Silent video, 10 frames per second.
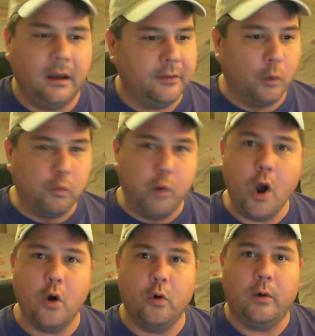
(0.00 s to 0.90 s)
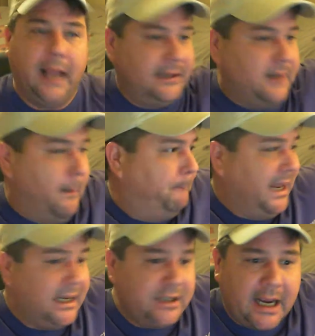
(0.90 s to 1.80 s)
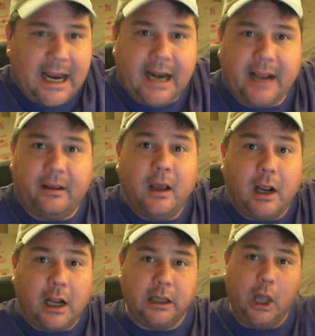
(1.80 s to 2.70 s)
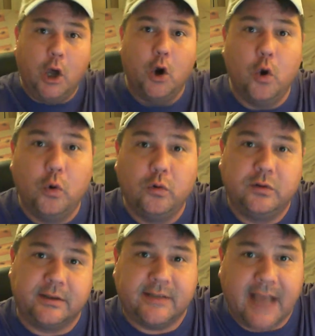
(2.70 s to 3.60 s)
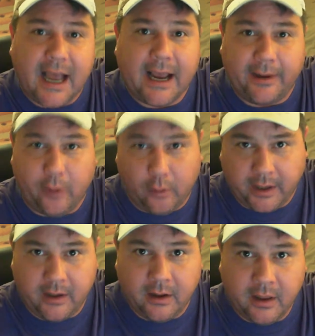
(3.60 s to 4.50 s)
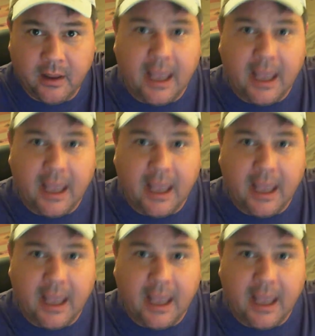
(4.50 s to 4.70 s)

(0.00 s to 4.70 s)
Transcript: The road has a big, gigantic closed sign on it,